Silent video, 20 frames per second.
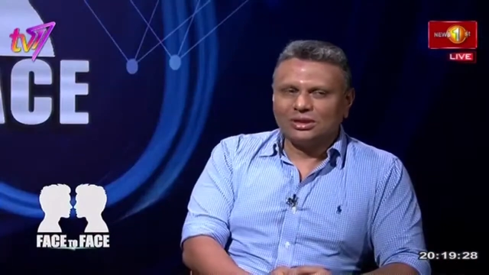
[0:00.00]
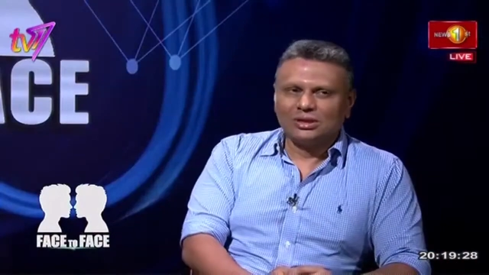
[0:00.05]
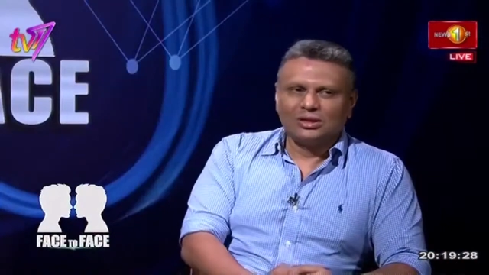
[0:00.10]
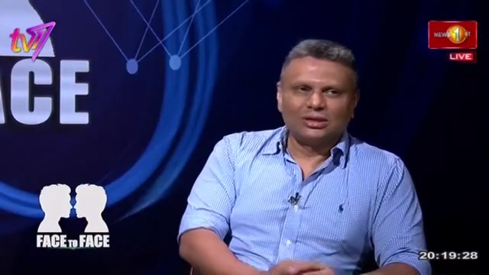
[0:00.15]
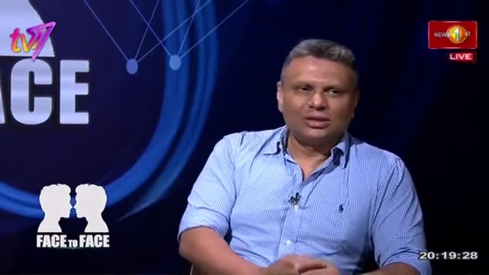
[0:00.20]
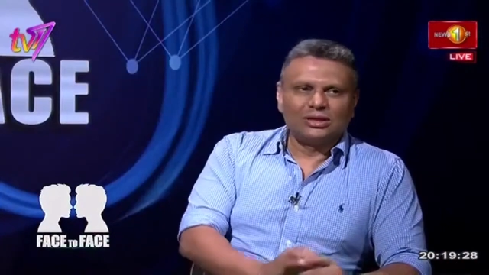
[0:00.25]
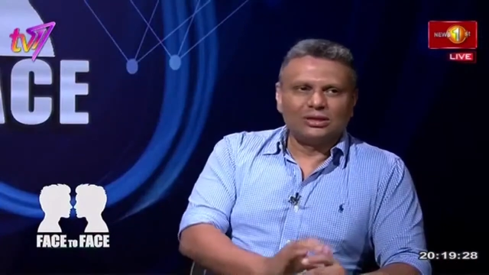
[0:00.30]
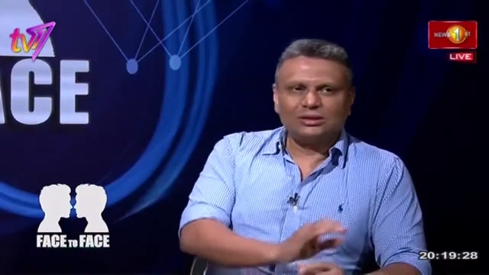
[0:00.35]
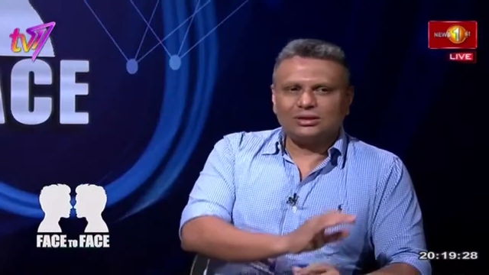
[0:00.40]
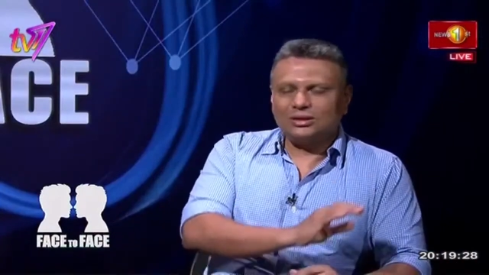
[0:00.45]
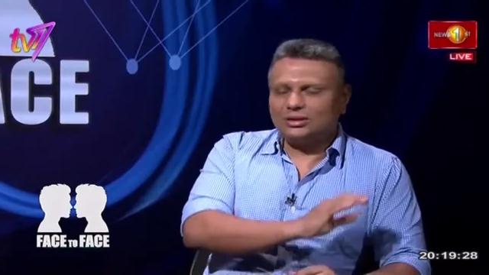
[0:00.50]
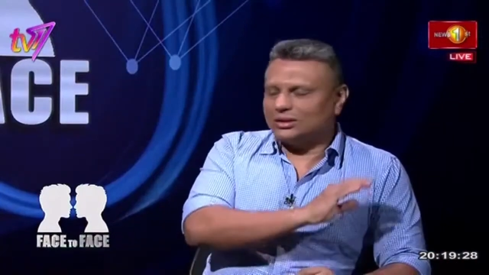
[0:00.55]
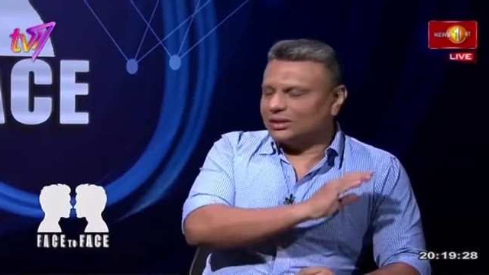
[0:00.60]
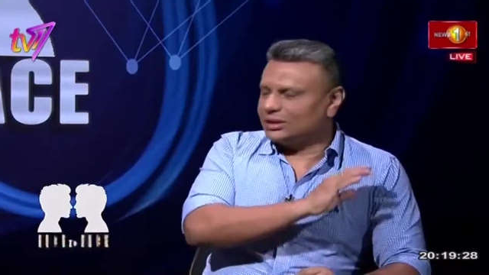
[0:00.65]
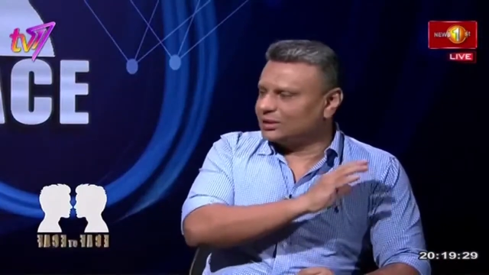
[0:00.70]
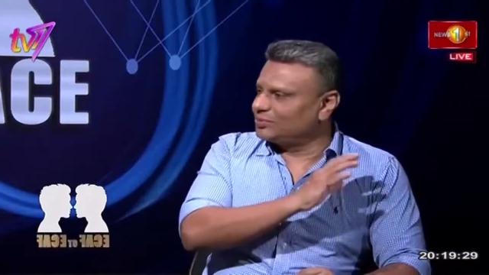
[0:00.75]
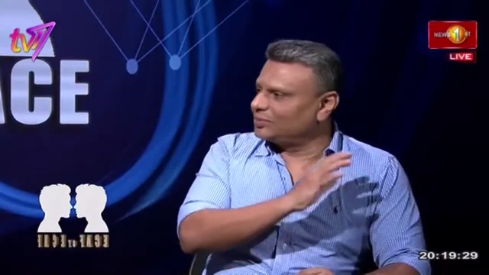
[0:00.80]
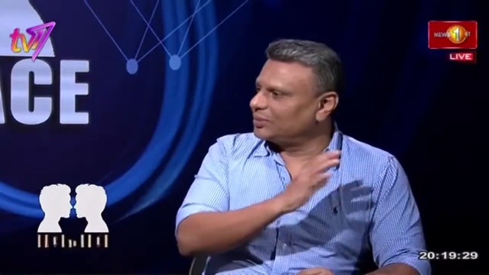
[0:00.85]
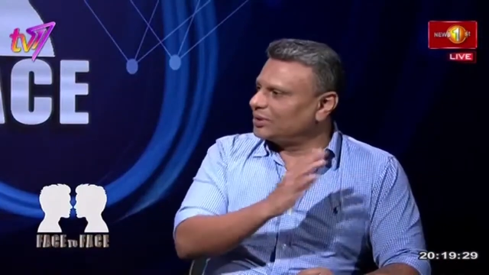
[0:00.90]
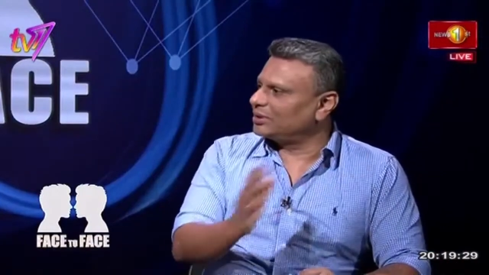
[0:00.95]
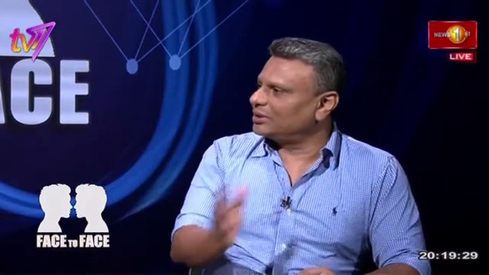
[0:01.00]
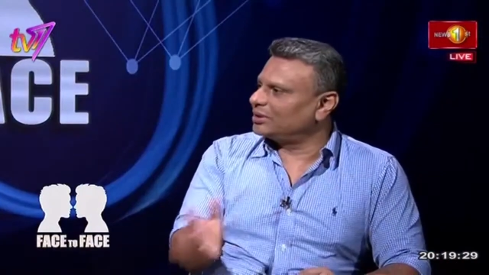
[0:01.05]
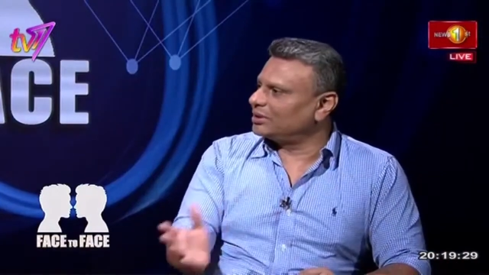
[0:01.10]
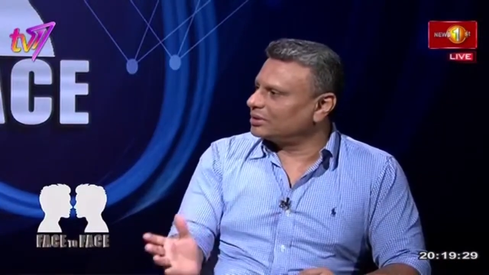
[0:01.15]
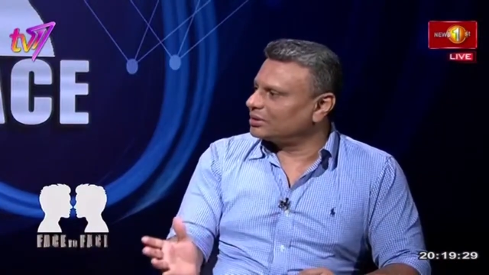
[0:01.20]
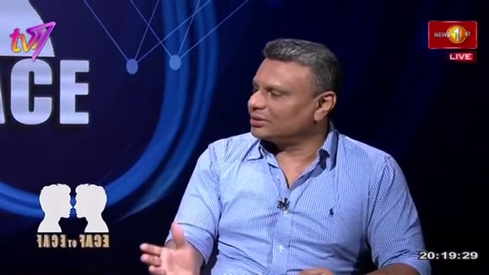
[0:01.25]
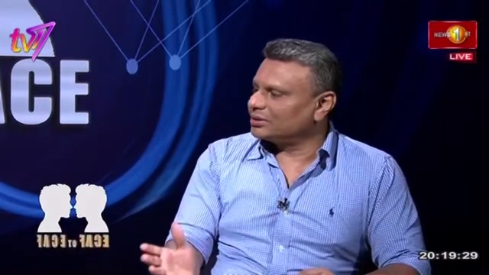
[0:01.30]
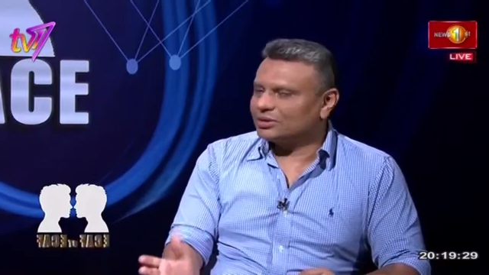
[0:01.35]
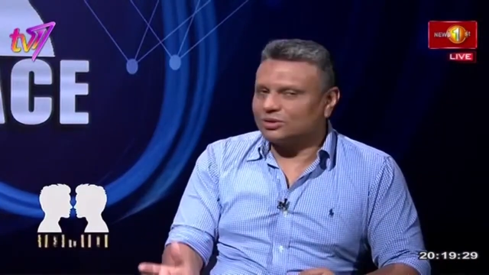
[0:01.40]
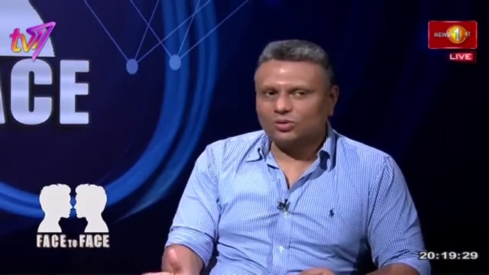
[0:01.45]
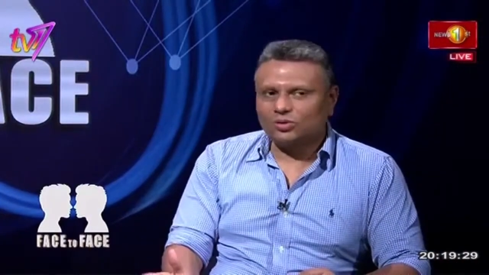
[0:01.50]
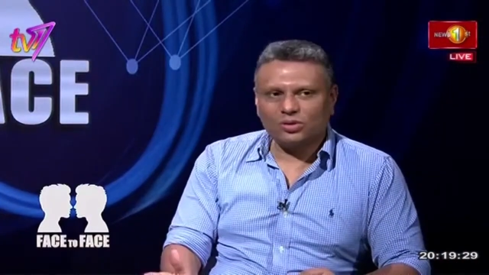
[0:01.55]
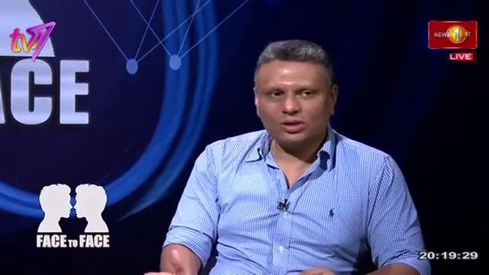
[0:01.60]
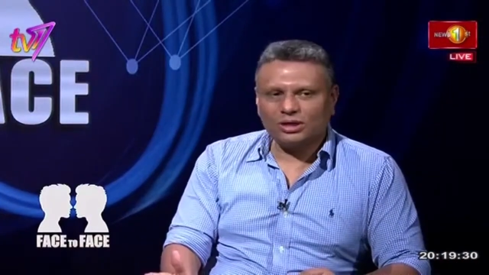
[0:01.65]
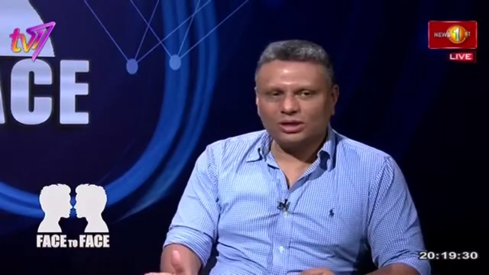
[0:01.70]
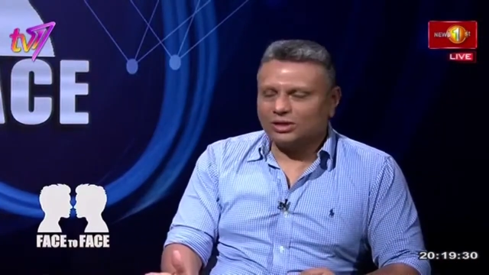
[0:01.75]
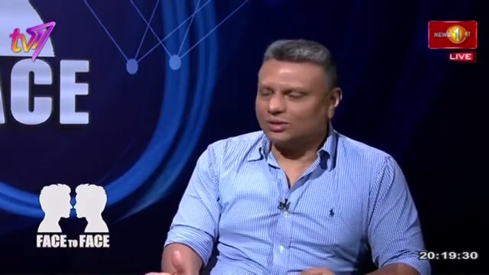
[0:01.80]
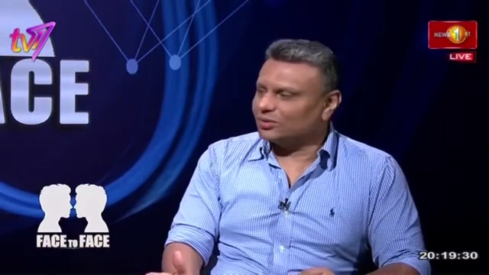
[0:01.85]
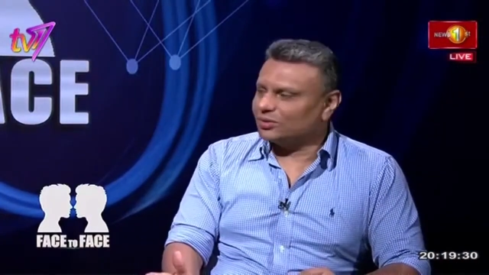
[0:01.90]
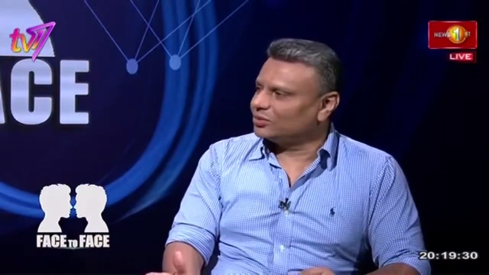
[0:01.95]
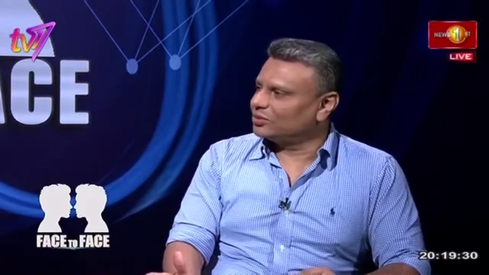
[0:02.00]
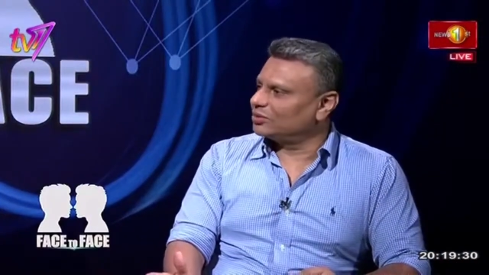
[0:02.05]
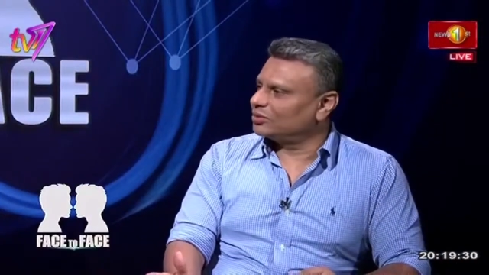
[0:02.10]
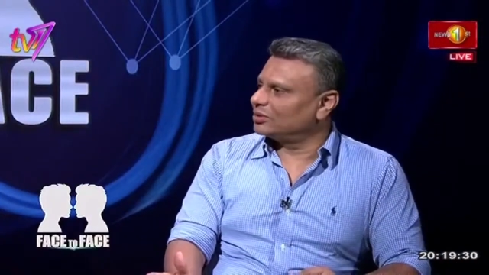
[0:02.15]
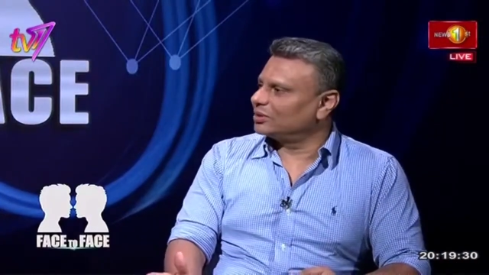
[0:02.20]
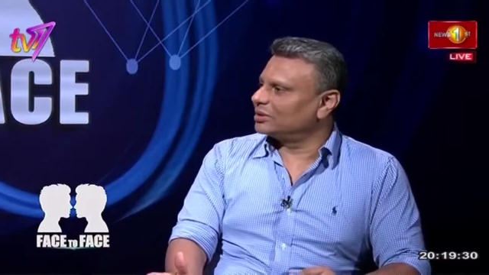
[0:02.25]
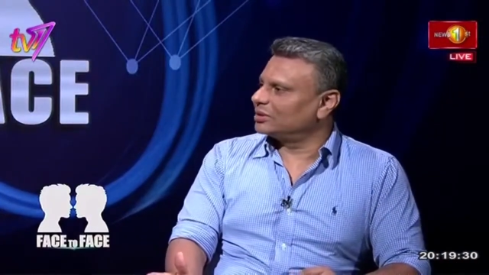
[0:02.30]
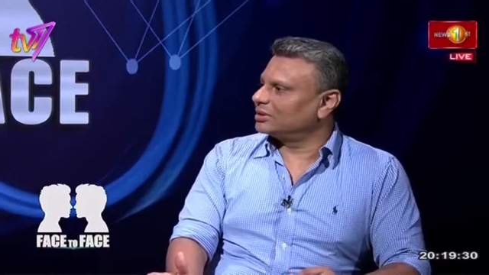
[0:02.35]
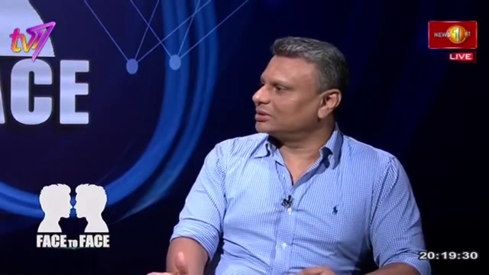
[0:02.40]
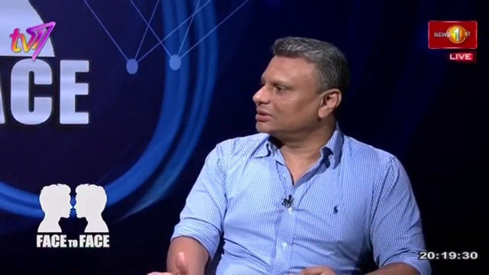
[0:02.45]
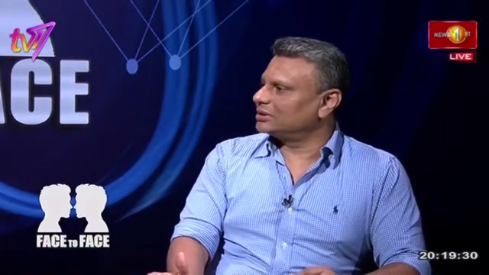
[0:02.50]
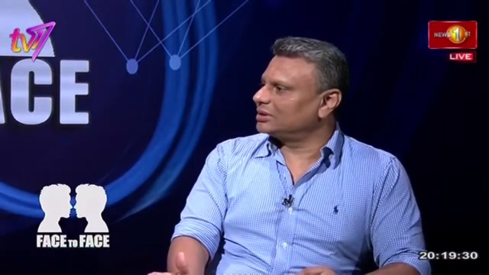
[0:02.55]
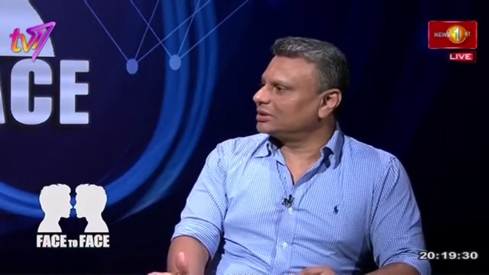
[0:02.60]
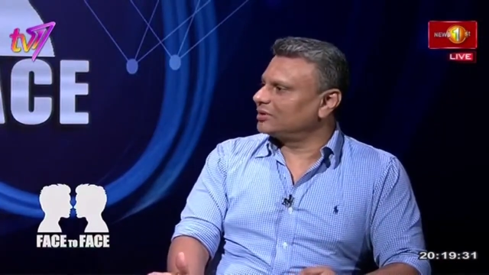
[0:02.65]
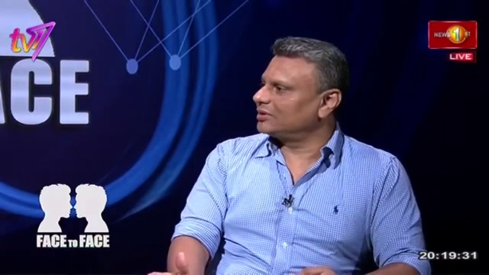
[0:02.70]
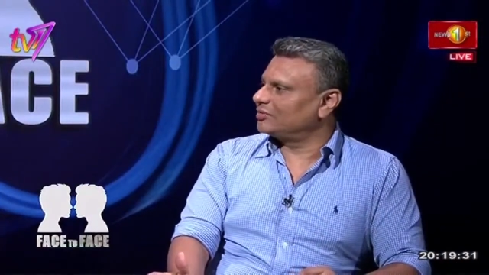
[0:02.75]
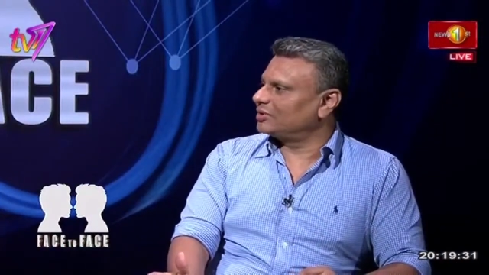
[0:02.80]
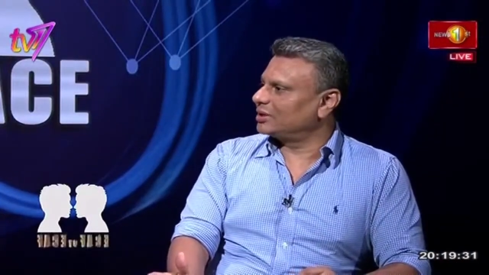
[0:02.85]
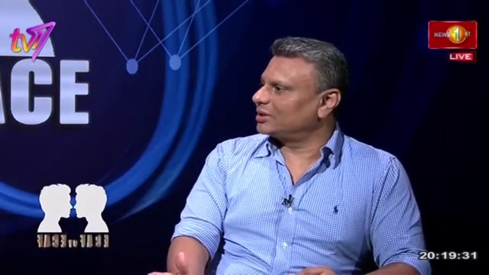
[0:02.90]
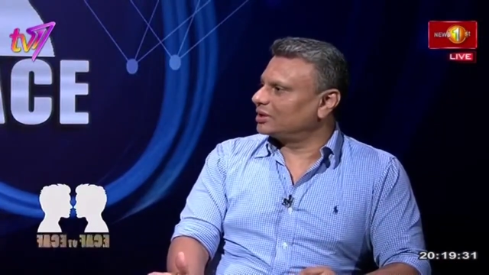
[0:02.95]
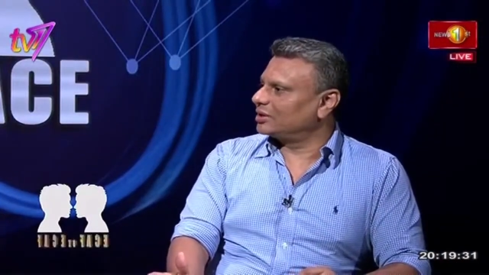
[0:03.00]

it's a dismal story that you uh, see every day.